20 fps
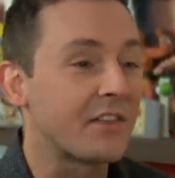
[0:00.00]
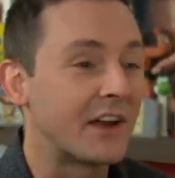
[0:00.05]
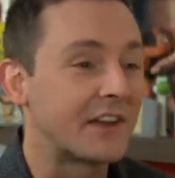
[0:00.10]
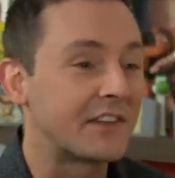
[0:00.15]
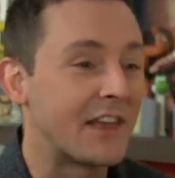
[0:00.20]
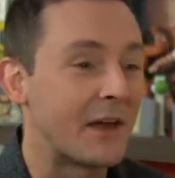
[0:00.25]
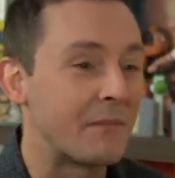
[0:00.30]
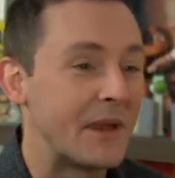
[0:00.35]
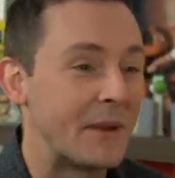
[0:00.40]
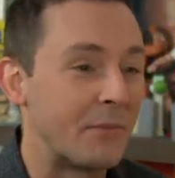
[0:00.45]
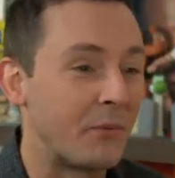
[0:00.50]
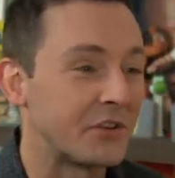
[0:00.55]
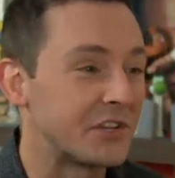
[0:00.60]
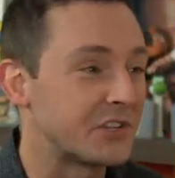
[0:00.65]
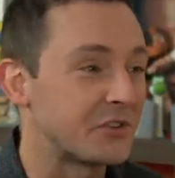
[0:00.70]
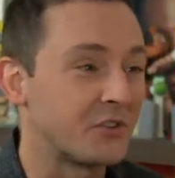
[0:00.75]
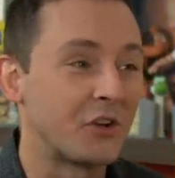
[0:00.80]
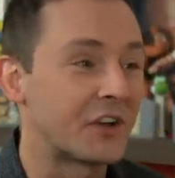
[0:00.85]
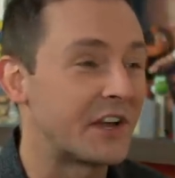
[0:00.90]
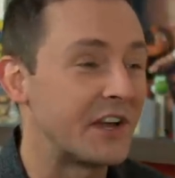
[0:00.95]
Like, that people
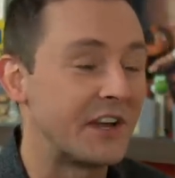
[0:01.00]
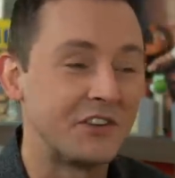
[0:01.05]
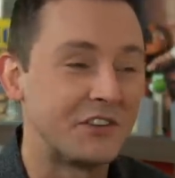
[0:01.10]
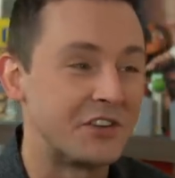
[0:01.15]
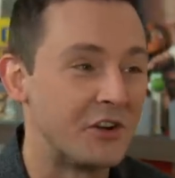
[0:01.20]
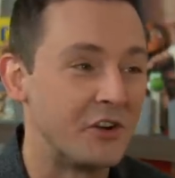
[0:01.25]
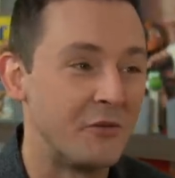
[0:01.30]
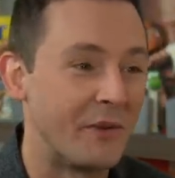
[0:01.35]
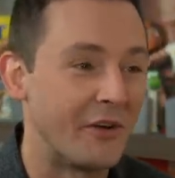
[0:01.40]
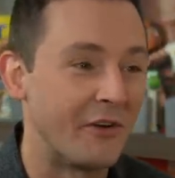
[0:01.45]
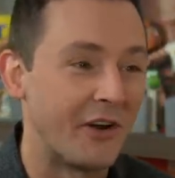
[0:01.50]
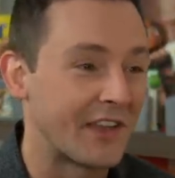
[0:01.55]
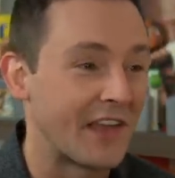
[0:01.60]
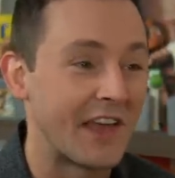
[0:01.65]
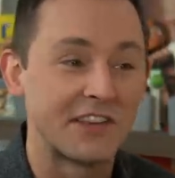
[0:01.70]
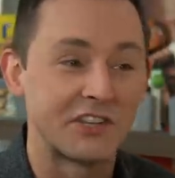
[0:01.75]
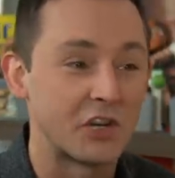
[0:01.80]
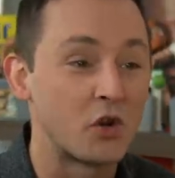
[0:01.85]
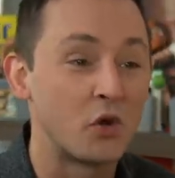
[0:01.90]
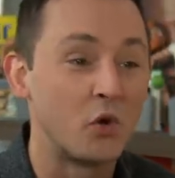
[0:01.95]
just look into and be like,
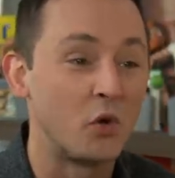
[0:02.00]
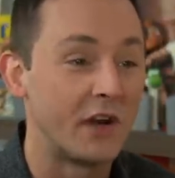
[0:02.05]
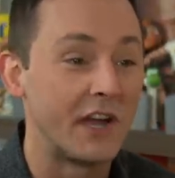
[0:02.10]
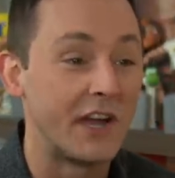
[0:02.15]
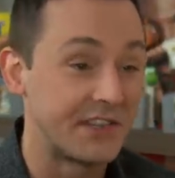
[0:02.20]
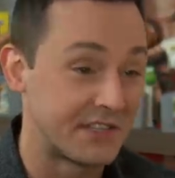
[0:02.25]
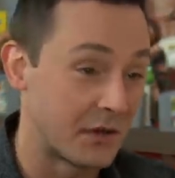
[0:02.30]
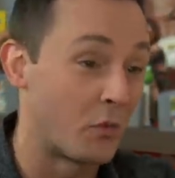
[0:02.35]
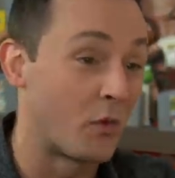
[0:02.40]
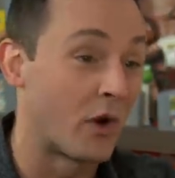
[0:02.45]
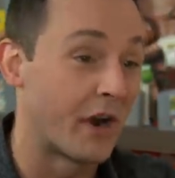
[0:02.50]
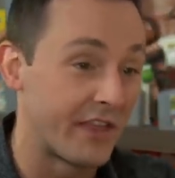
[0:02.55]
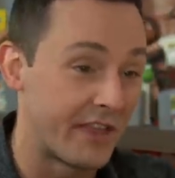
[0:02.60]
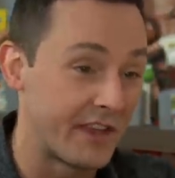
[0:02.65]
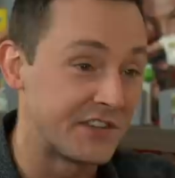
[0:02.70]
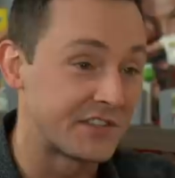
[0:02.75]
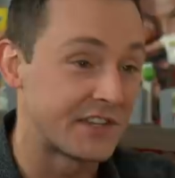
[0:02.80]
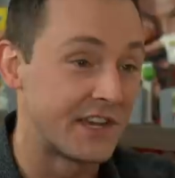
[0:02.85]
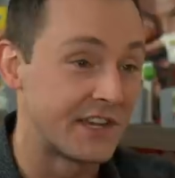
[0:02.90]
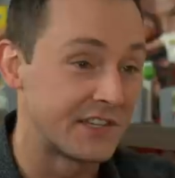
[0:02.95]
it's a cool, is it one of
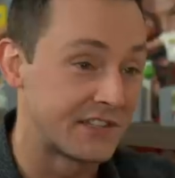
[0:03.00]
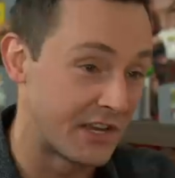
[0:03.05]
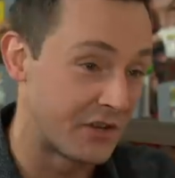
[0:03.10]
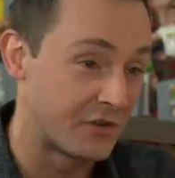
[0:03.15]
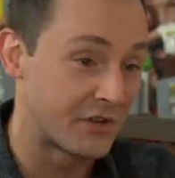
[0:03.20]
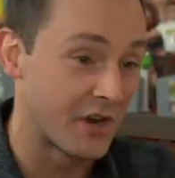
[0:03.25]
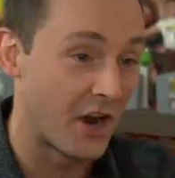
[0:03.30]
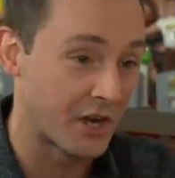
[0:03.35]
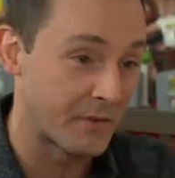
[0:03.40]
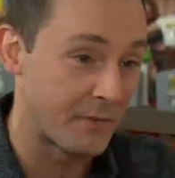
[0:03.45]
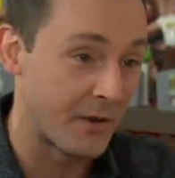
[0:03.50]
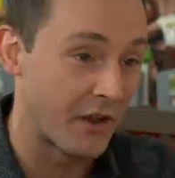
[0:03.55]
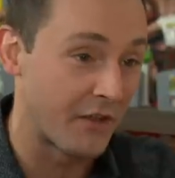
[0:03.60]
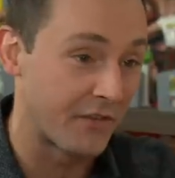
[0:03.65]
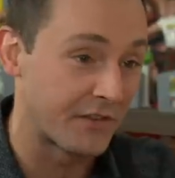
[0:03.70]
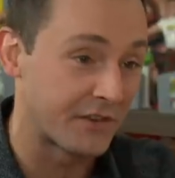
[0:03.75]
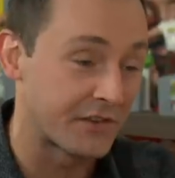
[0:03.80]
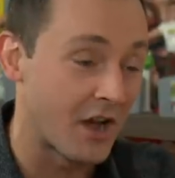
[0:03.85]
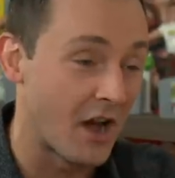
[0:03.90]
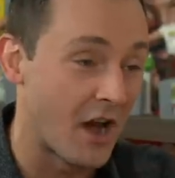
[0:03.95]
these things that you talked about at
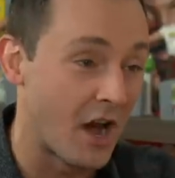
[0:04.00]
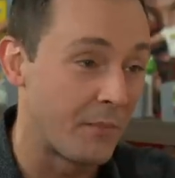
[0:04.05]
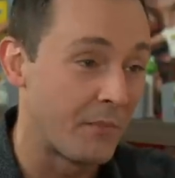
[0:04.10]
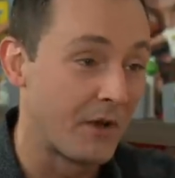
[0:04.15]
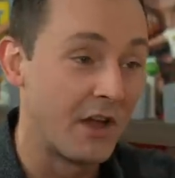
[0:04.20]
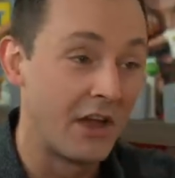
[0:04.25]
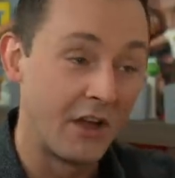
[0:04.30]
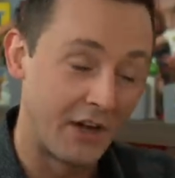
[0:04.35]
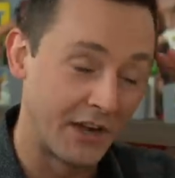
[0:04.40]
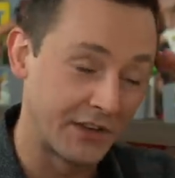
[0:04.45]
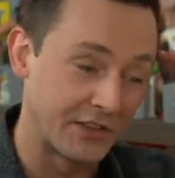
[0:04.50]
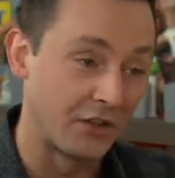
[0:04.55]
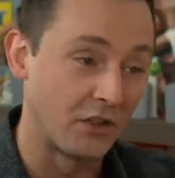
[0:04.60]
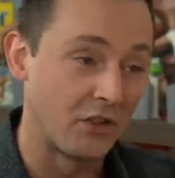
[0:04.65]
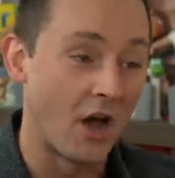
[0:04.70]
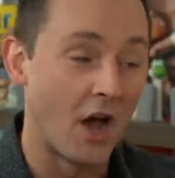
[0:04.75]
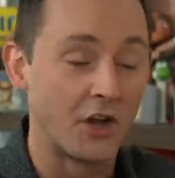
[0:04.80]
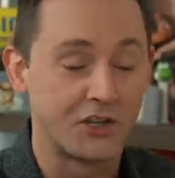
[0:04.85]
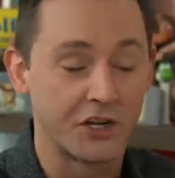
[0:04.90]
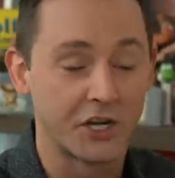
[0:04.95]
the top? Like, the
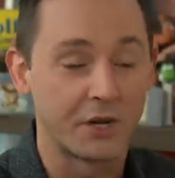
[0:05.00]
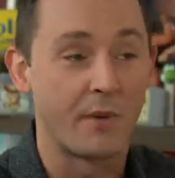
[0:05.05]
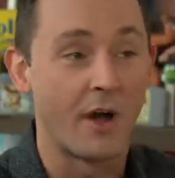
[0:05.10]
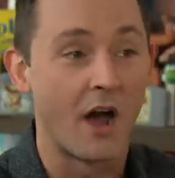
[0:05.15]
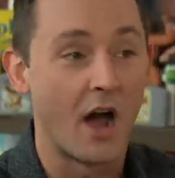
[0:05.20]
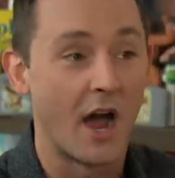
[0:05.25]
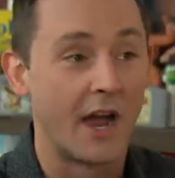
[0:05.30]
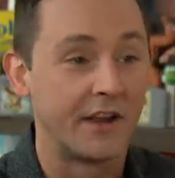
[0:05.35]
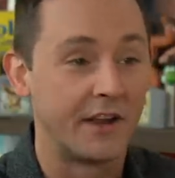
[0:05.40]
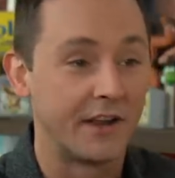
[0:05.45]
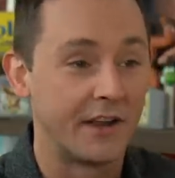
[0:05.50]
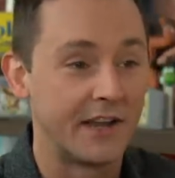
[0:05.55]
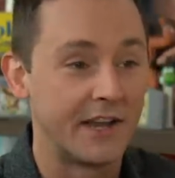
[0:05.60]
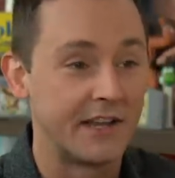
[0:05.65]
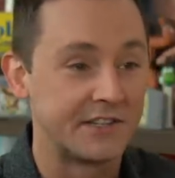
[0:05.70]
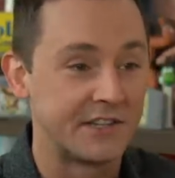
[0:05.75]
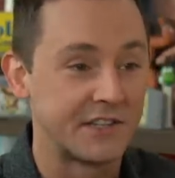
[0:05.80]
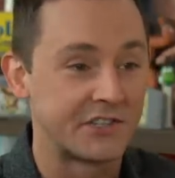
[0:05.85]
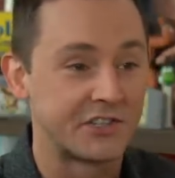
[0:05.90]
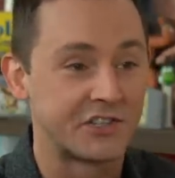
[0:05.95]
logic behind it,
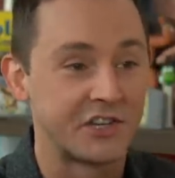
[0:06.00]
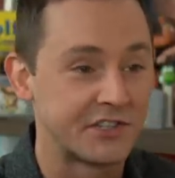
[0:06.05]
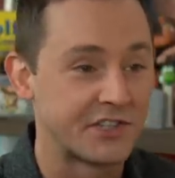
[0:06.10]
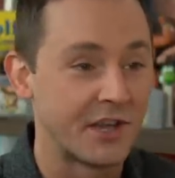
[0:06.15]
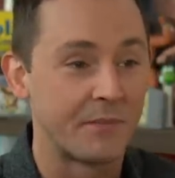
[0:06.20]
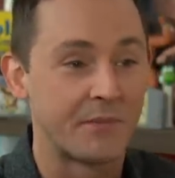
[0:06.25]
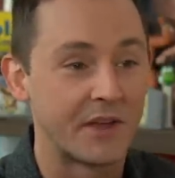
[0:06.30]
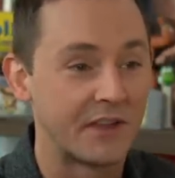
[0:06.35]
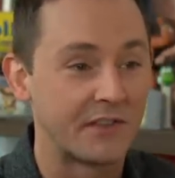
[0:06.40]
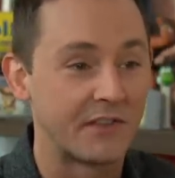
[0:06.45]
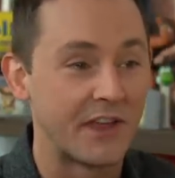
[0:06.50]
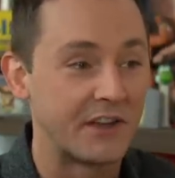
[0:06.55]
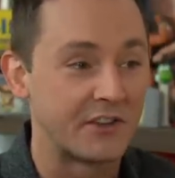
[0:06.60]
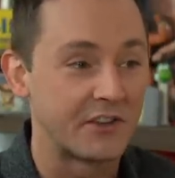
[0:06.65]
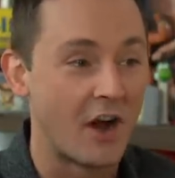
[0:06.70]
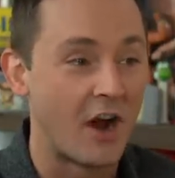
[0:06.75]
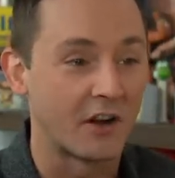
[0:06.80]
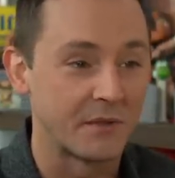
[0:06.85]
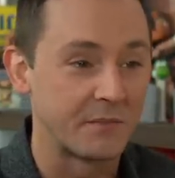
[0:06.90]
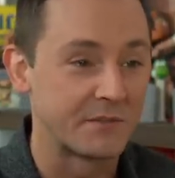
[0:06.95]
is this just something they
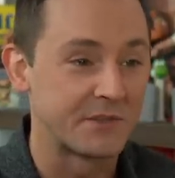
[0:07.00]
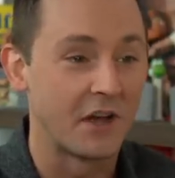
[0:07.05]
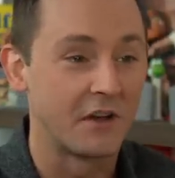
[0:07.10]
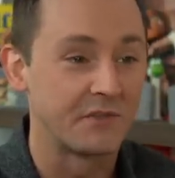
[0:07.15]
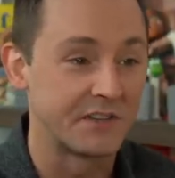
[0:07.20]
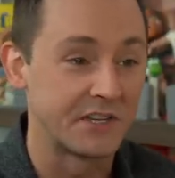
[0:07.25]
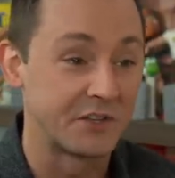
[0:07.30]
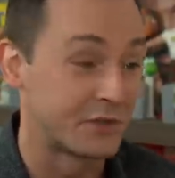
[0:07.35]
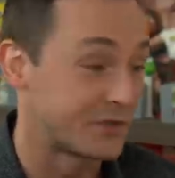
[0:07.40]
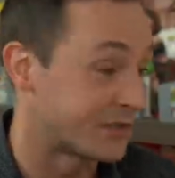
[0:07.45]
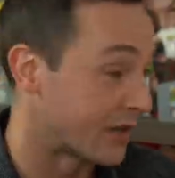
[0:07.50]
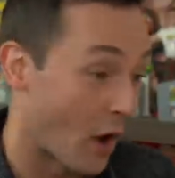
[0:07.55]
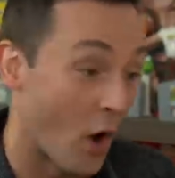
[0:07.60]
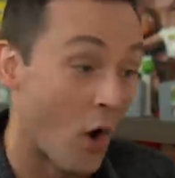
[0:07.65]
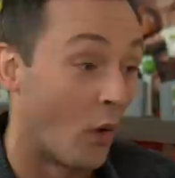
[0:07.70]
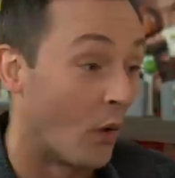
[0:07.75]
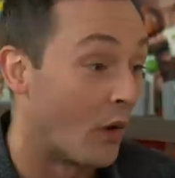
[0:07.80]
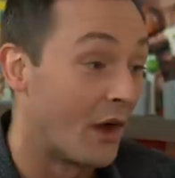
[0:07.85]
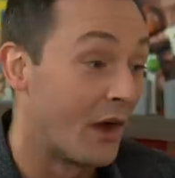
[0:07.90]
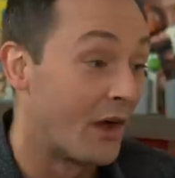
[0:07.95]
talk themselves into? It's like,
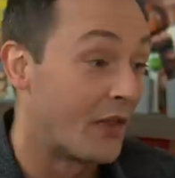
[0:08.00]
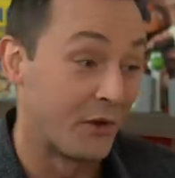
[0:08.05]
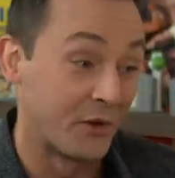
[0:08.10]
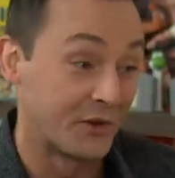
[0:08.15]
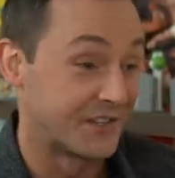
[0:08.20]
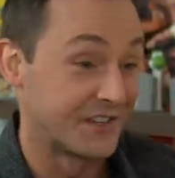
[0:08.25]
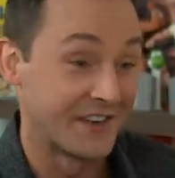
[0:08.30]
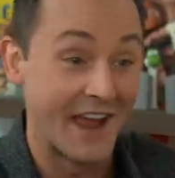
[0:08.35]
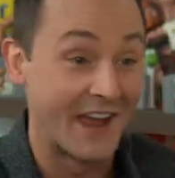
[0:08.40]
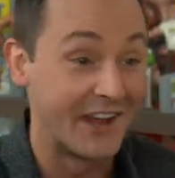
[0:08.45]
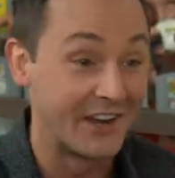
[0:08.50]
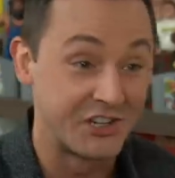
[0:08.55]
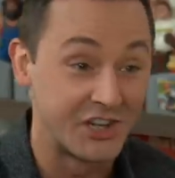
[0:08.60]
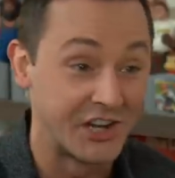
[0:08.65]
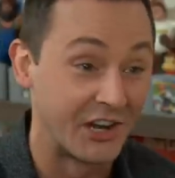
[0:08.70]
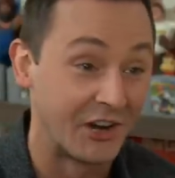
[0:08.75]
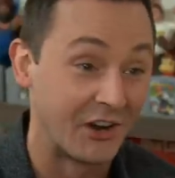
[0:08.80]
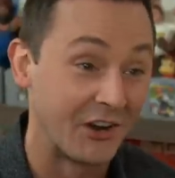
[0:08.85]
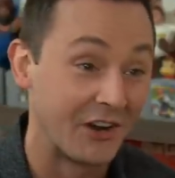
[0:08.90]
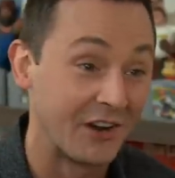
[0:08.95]
oh, there's an edge
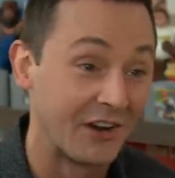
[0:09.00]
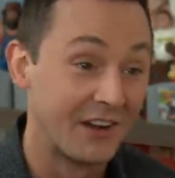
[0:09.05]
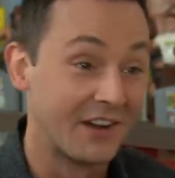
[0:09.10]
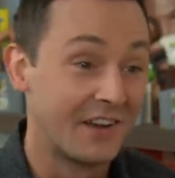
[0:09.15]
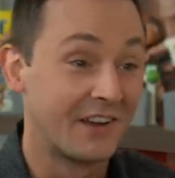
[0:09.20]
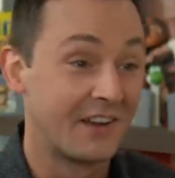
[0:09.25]
here. Yes.